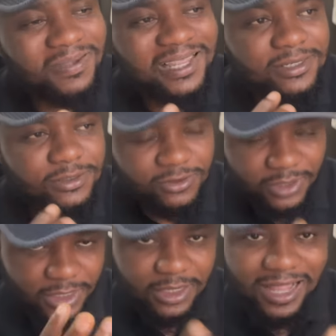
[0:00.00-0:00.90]

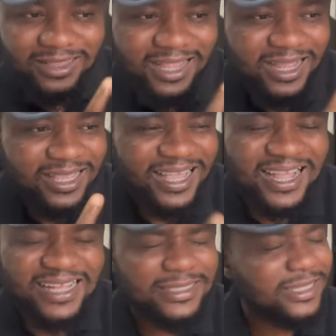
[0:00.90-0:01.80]
Israel and that girl
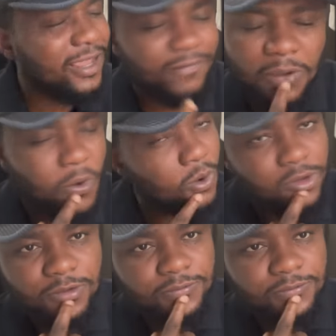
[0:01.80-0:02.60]
can never work.